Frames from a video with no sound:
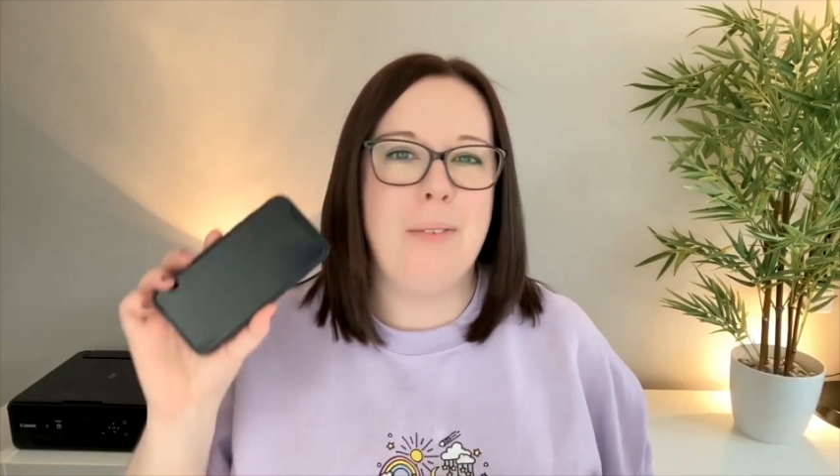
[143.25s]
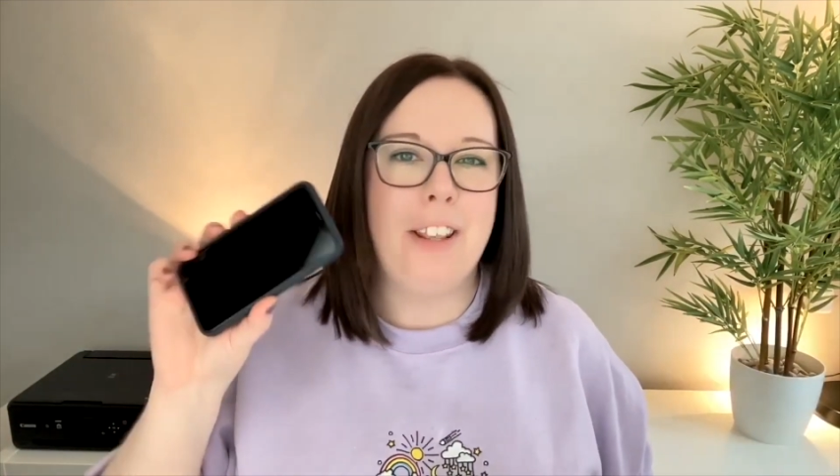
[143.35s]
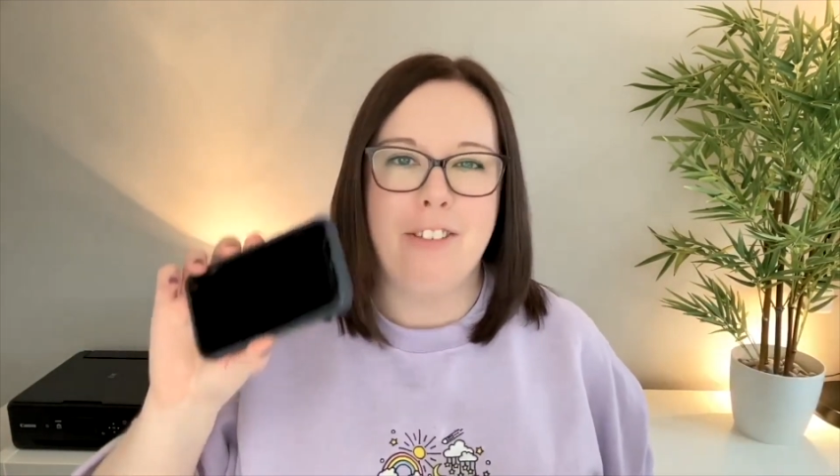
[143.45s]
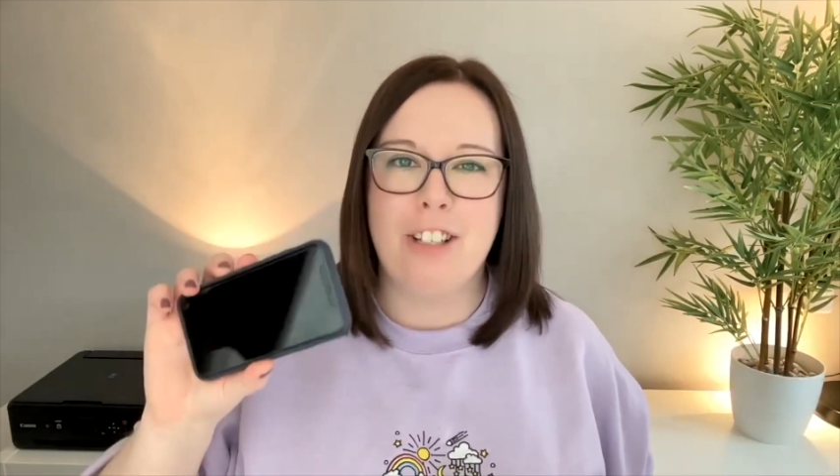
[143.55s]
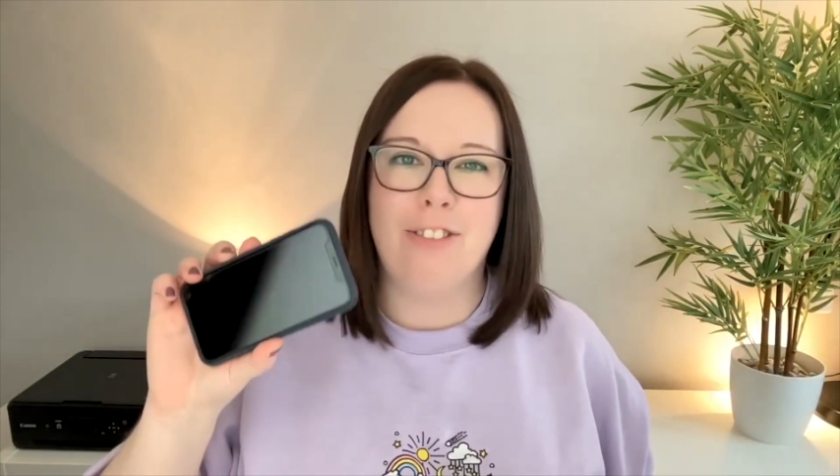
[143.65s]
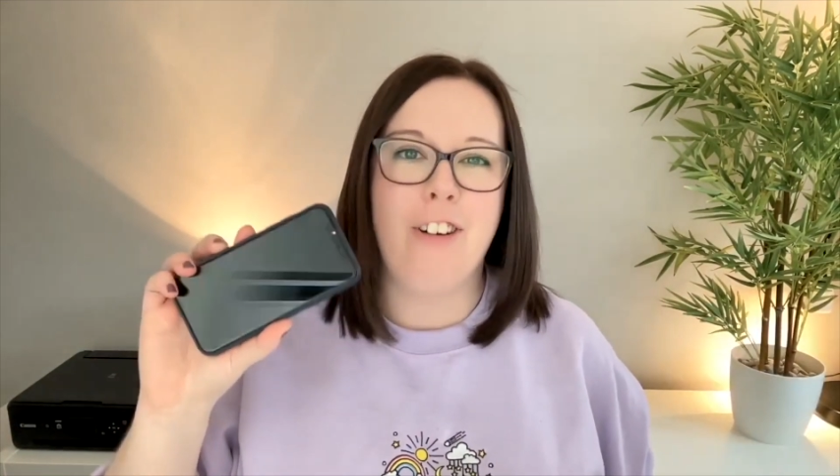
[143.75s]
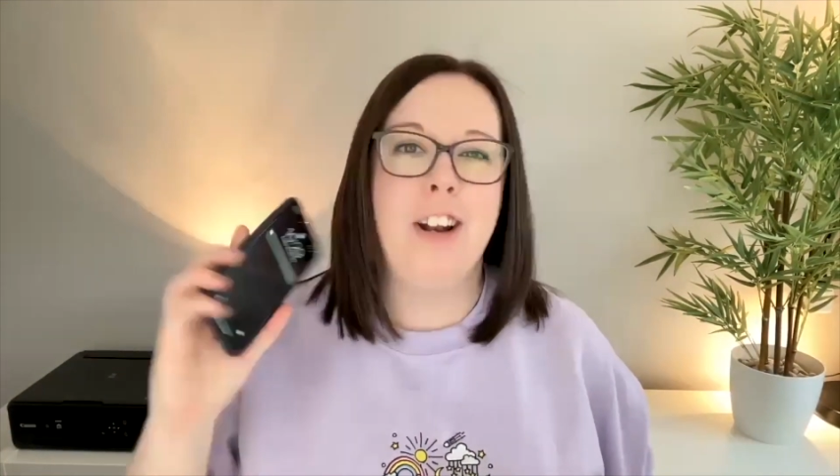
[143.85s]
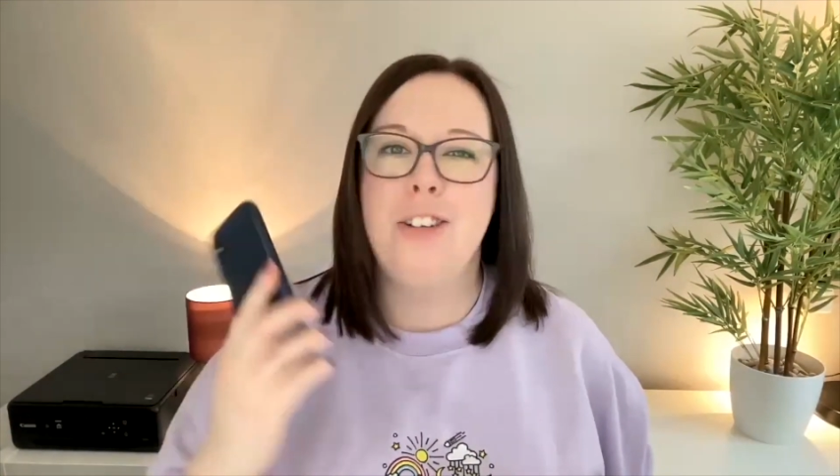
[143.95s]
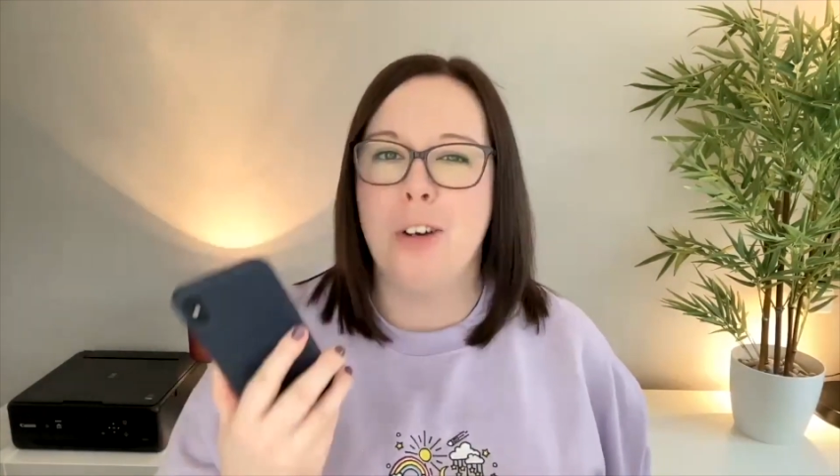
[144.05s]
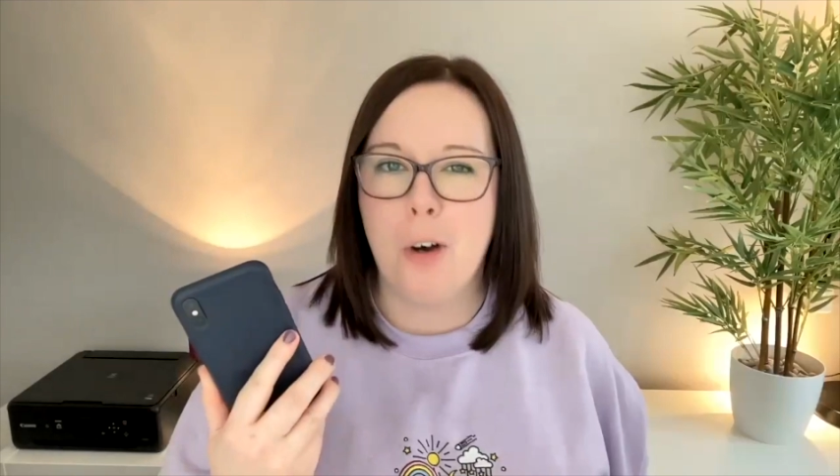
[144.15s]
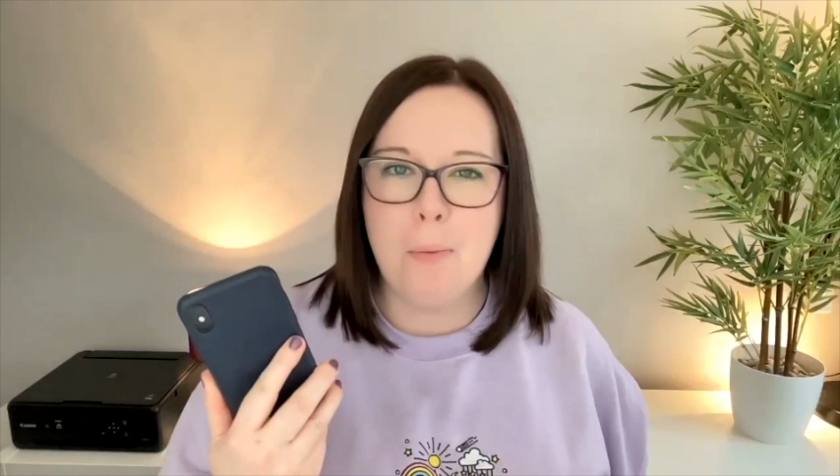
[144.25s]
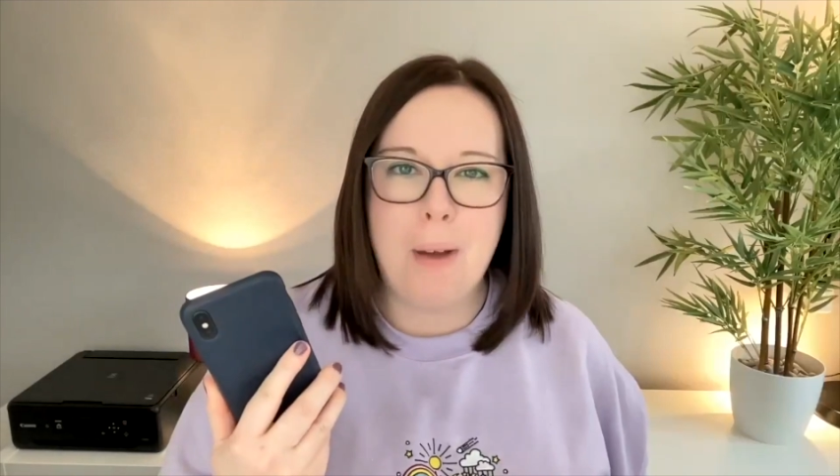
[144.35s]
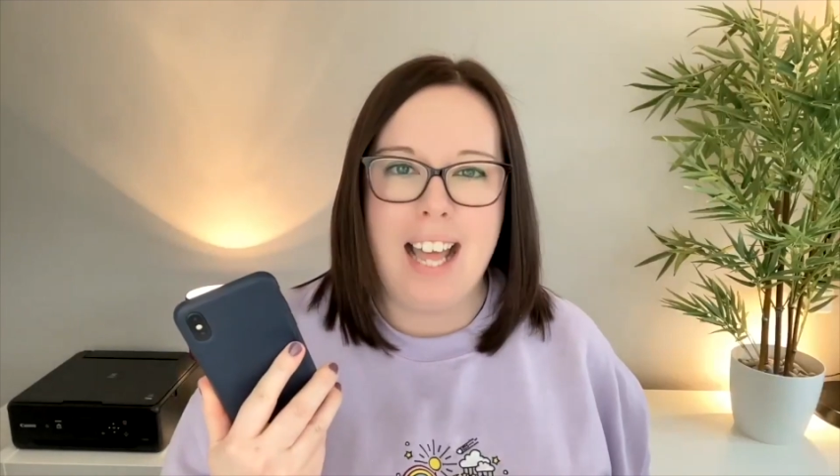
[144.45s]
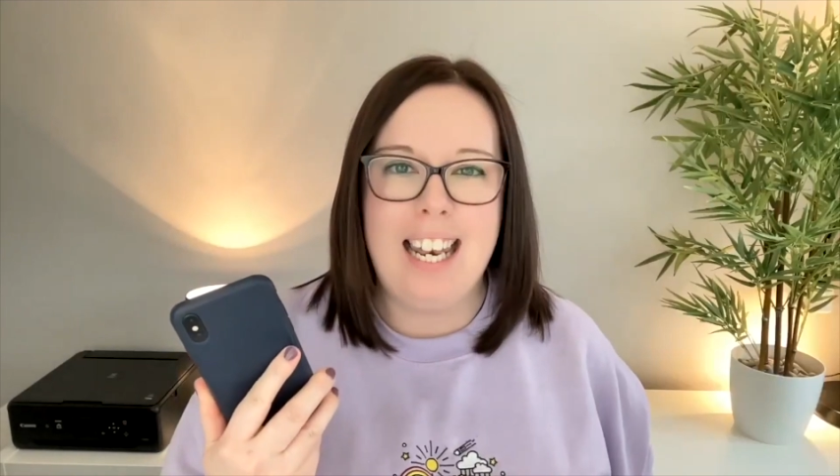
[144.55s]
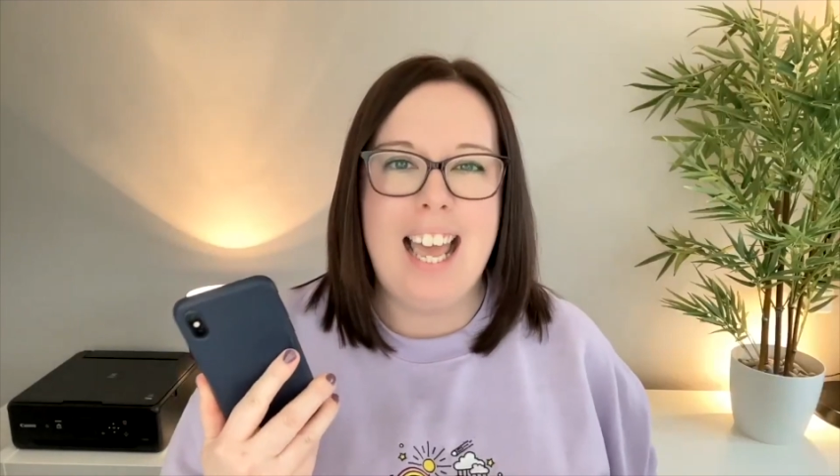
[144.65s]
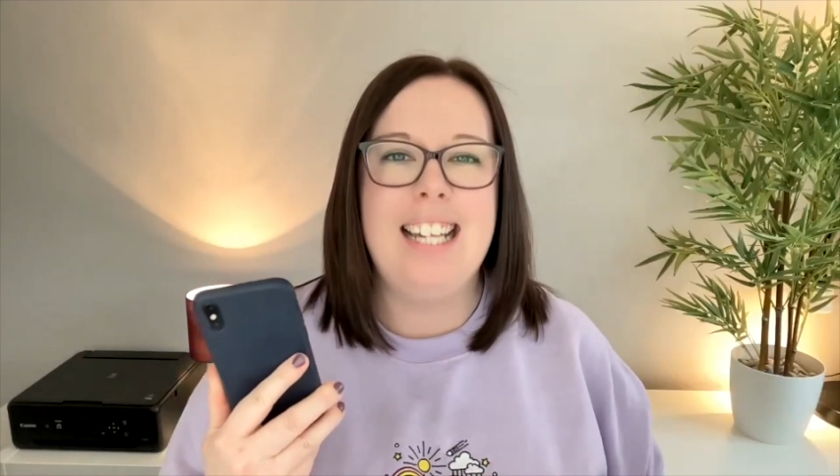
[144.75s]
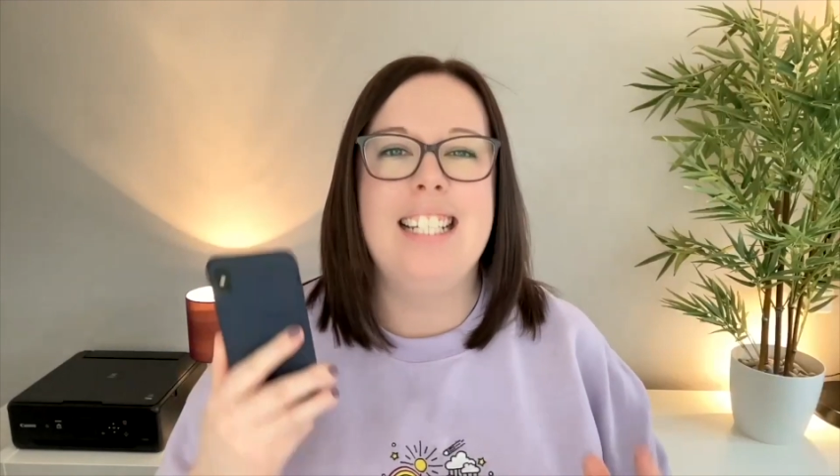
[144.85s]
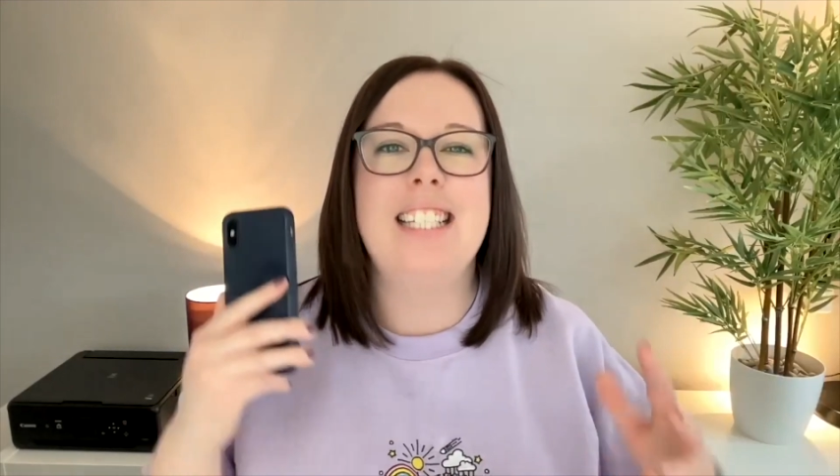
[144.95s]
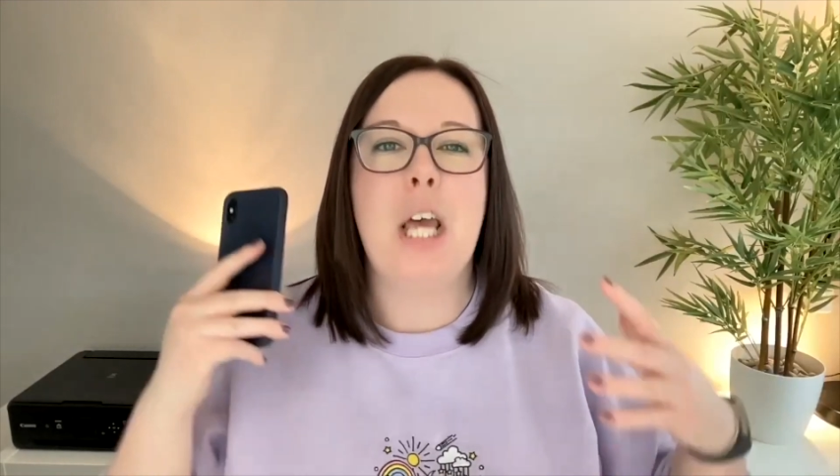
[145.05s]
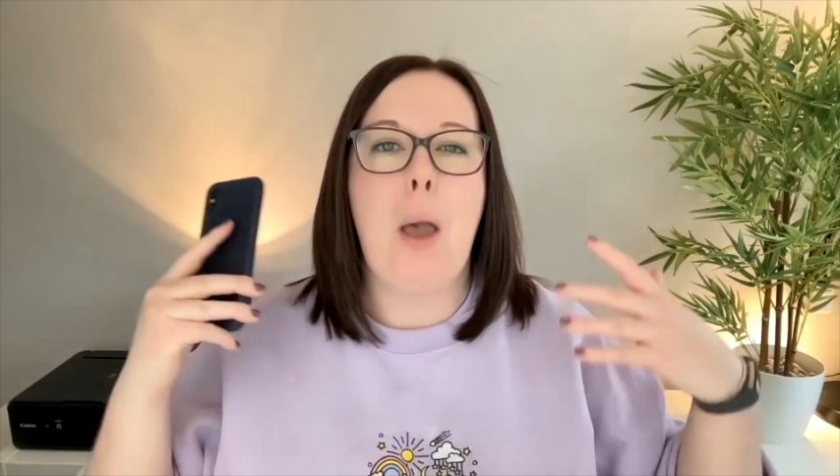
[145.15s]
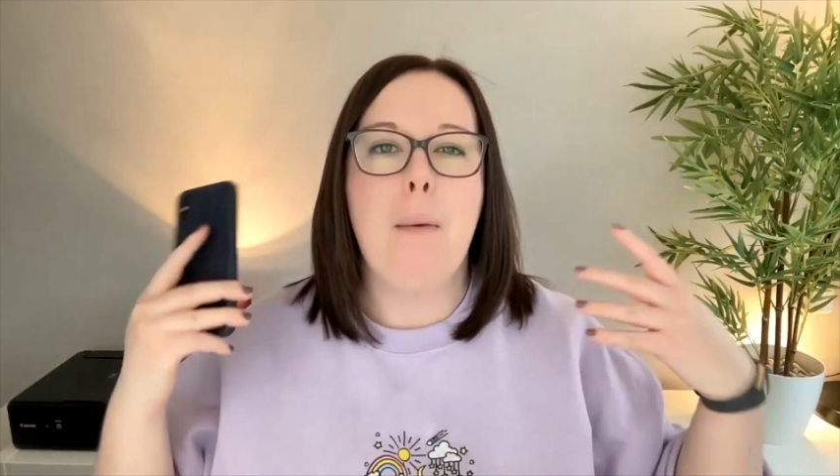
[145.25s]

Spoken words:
whether it's front or back lens,